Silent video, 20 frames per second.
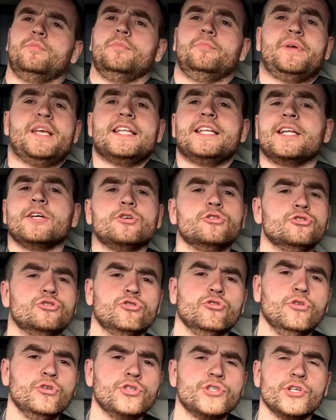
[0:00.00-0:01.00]
being in
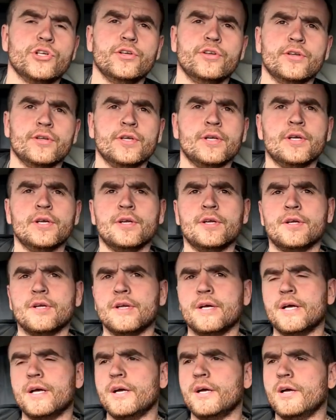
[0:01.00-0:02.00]
construction.
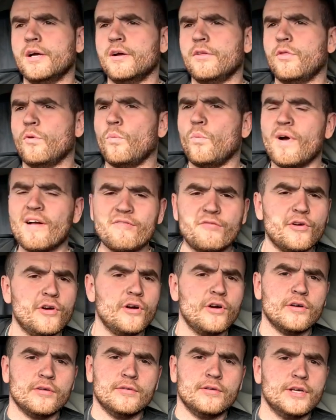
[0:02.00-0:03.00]
The
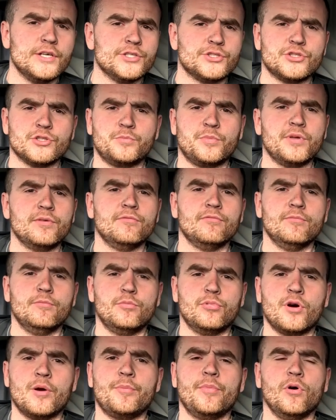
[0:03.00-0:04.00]
weather has just been
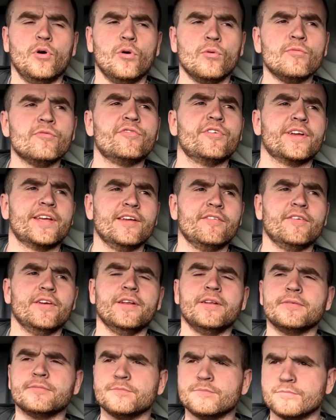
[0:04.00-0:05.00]
proper
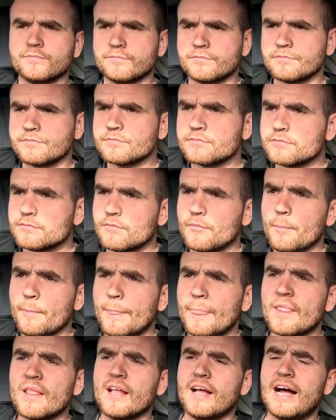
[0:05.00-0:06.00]
unforgiving.
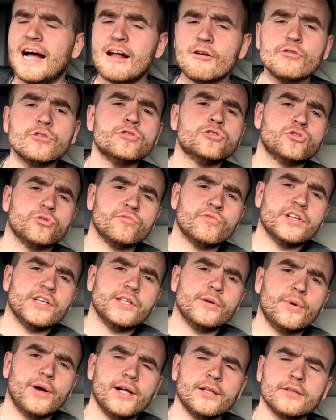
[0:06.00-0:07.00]
Aaron's done
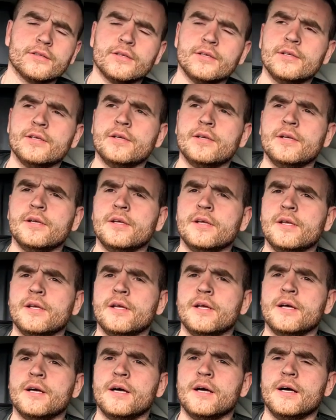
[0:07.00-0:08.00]
really well.
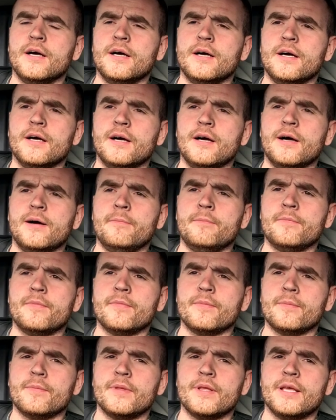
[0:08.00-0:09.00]

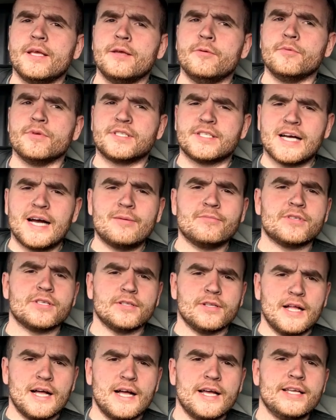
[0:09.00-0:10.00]
It was time
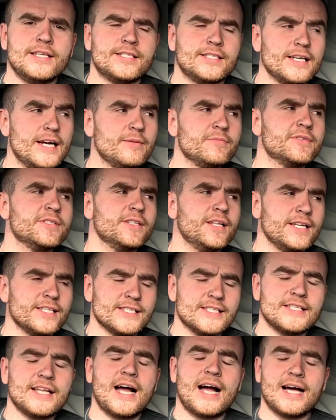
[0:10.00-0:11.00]
to
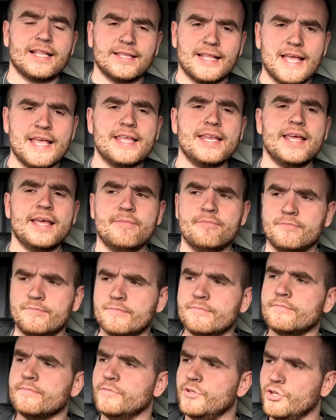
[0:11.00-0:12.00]
start letting him,
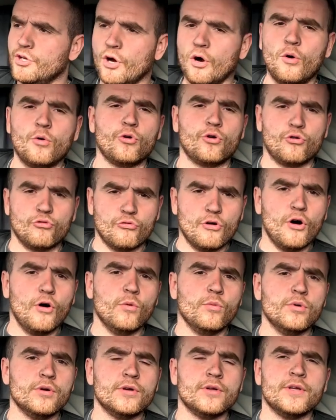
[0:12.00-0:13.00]
you know,
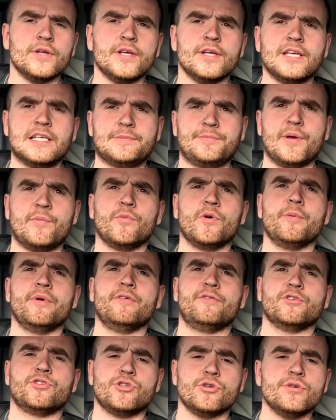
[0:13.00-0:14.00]
grow. He's been with me
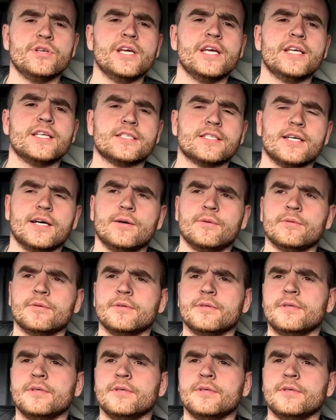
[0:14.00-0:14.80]
for 2 years now,